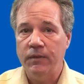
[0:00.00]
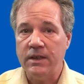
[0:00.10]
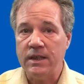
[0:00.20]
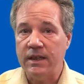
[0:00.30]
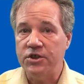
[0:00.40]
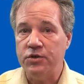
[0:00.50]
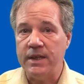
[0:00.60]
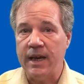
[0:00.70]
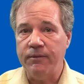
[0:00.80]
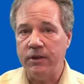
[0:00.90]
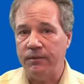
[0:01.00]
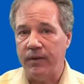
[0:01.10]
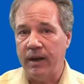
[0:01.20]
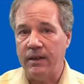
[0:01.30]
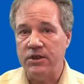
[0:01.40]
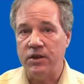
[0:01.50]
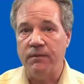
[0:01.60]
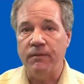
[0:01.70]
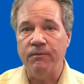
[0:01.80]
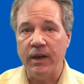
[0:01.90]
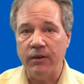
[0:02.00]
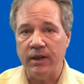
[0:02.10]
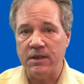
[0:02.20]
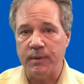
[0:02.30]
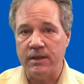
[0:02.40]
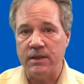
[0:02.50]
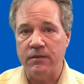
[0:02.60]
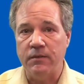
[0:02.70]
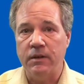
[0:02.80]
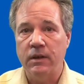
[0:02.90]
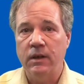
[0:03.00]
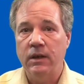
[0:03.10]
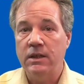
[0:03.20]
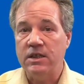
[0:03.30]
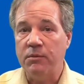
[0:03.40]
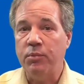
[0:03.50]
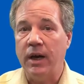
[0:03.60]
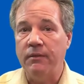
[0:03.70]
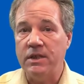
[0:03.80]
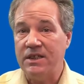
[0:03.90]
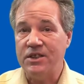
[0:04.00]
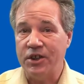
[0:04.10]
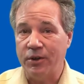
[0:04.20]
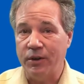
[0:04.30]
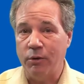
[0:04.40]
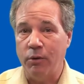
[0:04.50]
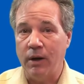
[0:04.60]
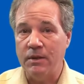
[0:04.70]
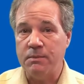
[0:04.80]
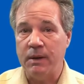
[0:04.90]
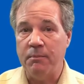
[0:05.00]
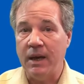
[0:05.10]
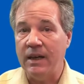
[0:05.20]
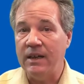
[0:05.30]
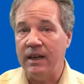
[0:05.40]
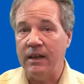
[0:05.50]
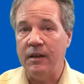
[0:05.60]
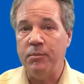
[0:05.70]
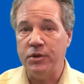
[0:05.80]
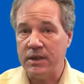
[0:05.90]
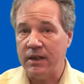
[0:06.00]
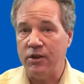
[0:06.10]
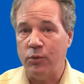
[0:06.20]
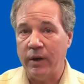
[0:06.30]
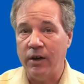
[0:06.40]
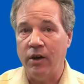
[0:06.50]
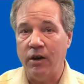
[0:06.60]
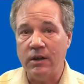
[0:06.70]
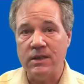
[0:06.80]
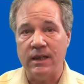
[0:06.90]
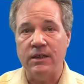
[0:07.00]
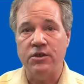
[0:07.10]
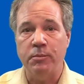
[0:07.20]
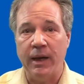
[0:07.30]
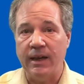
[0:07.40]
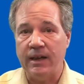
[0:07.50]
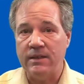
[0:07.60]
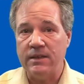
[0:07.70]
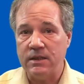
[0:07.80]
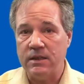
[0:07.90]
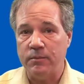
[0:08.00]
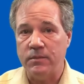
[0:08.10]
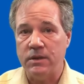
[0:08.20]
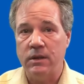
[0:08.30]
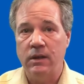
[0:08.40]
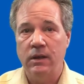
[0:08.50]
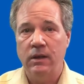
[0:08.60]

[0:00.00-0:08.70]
Fixing issues after the fact is often very expensive. Some privacy and security requirements may mandate a particular way to architect your back-end systems.